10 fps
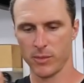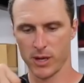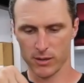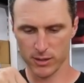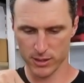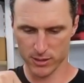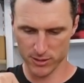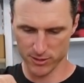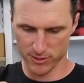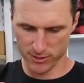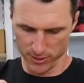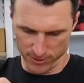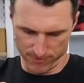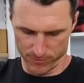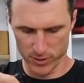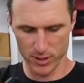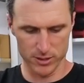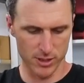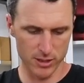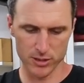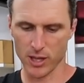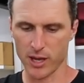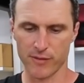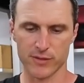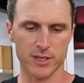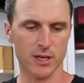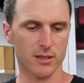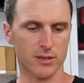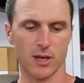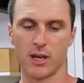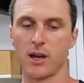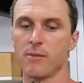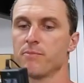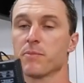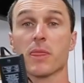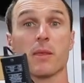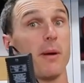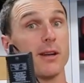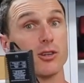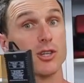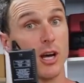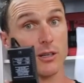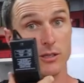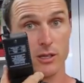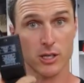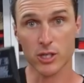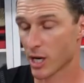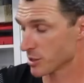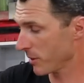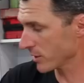power lead goes in there. So they even send us a battery charger so you can charge your